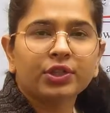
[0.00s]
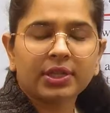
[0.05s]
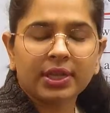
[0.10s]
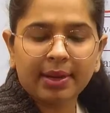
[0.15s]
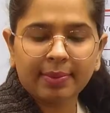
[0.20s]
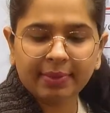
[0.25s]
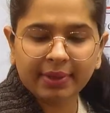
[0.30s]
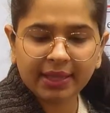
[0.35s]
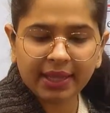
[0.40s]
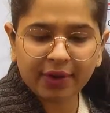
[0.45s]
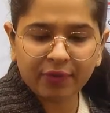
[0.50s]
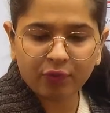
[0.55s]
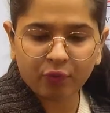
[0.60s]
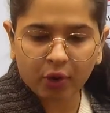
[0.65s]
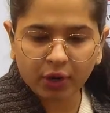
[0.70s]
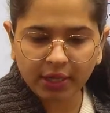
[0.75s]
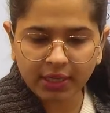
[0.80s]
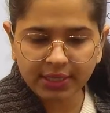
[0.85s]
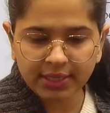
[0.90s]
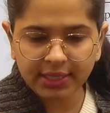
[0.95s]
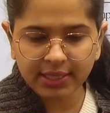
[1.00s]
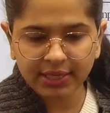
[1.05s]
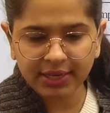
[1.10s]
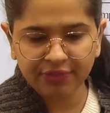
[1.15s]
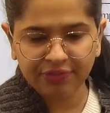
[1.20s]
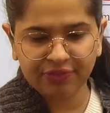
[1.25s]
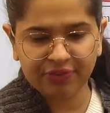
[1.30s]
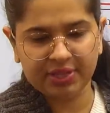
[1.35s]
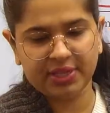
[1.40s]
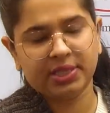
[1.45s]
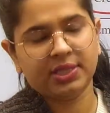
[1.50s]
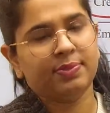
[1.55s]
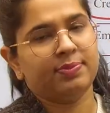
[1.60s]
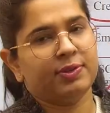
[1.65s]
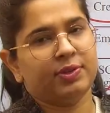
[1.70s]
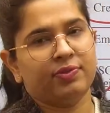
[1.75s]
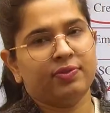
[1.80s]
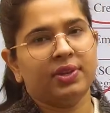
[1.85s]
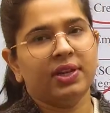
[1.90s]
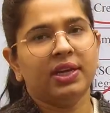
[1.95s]
to tell me that what is the difference
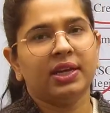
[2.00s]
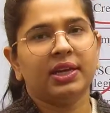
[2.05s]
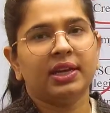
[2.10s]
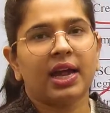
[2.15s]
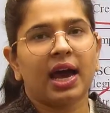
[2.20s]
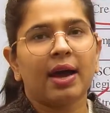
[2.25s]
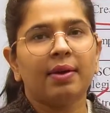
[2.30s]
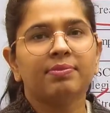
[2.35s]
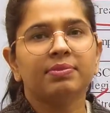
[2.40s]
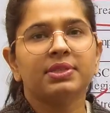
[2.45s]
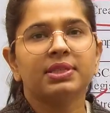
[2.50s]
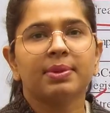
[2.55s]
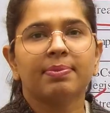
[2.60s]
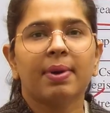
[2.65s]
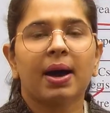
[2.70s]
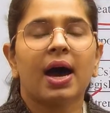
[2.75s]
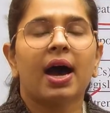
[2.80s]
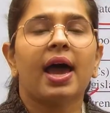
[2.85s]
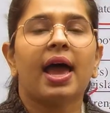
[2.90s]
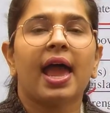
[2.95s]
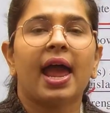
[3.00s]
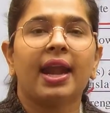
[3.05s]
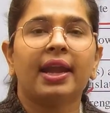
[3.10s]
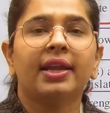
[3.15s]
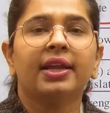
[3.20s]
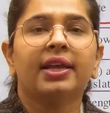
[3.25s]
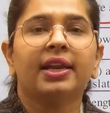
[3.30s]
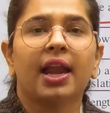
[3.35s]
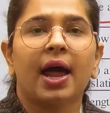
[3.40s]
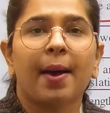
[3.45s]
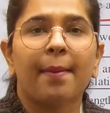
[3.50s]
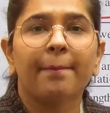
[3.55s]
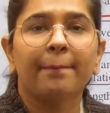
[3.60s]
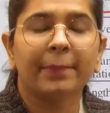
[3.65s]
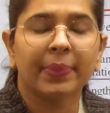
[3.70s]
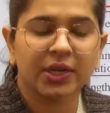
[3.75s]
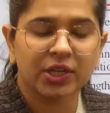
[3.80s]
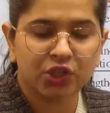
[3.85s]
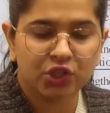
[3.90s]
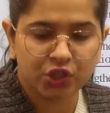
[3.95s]
between Gram Sabha and Gram
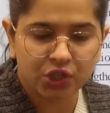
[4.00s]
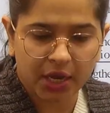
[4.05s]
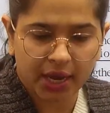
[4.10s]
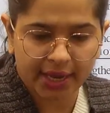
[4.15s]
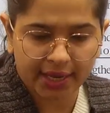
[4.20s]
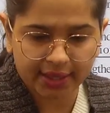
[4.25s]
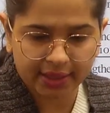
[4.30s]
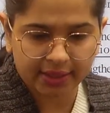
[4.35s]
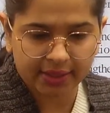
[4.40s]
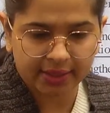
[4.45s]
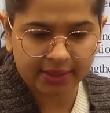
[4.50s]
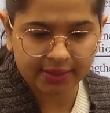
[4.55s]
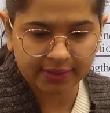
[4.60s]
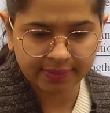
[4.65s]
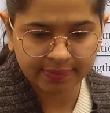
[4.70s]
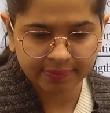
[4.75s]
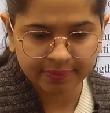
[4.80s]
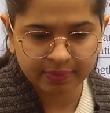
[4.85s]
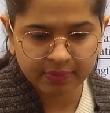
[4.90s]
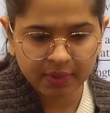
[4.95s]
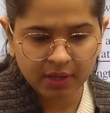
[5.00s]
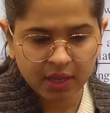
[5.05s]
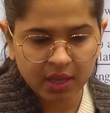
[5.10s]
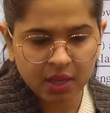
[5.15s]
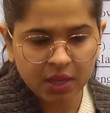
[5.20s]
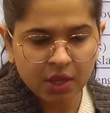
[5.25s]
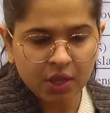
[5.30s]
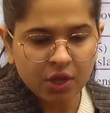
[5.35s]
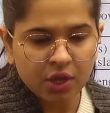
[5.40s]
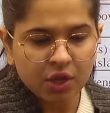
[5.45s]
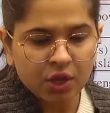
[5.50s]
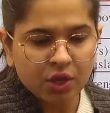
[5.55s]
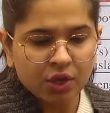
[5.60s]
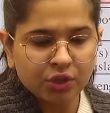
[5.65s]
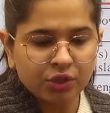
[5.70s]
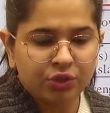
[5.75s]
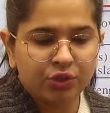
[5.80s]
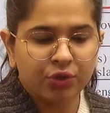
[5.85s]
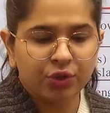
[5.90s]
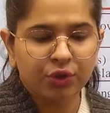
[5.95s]
Panchayat?
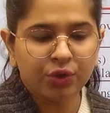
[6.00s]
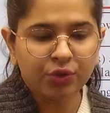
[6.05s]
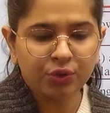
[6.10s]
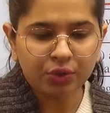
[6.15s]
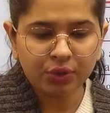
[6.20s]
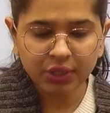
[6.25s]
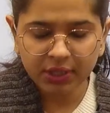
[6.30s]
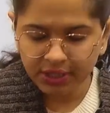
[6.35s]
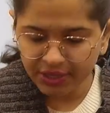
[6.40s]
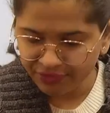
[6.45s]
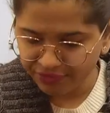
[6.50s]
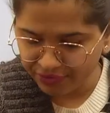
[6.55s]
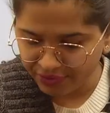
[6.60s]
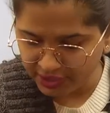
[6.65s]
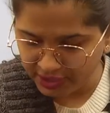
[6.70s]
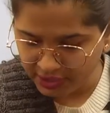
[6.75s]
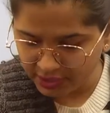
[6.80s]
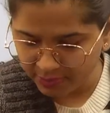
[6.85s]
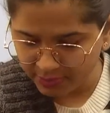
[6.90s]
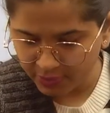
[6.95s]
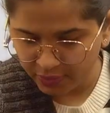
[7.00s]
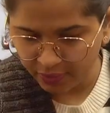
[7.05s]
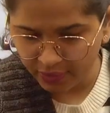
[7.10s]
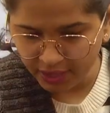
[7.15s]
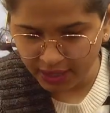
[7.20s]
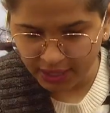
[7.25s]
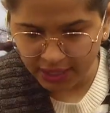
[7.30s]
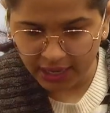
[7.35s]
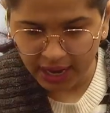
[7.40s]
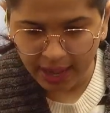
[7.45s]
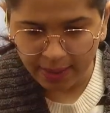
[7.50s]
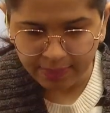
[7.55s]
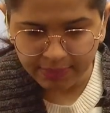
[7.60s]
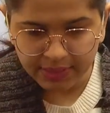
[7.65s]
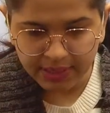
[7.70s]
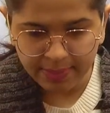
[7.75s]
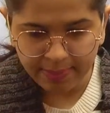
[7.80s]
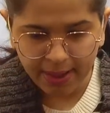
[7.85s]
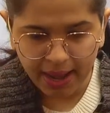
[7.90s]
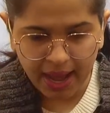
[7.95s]
Do you know the difference between Gram
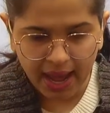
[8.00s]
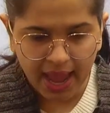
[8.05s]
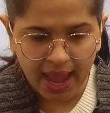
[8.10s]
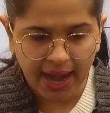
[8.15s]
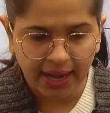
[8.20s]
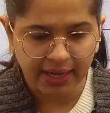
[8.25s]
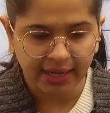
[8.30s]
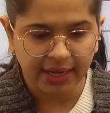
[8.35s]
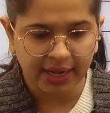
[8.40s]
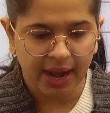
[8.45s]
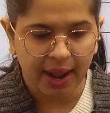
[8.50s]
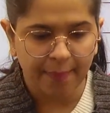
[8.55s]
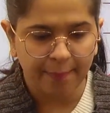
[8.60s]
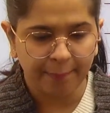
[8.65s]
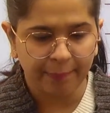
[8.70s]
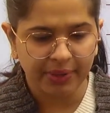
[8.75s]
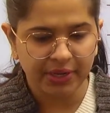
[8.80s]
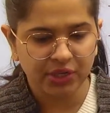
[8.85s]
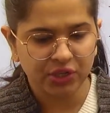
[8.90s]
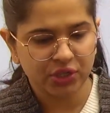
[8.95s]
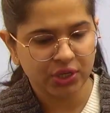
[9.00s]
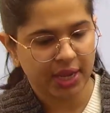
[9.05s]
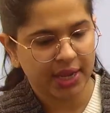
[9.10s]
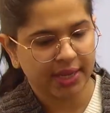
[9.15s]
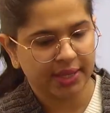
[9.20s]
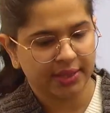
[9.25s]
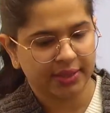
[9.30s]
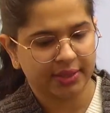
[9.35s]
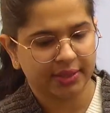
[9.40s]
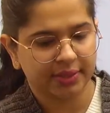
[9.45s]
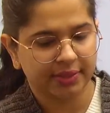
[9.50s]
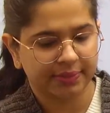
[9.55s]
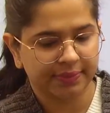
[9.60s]
Sabha and Gram Panchayat?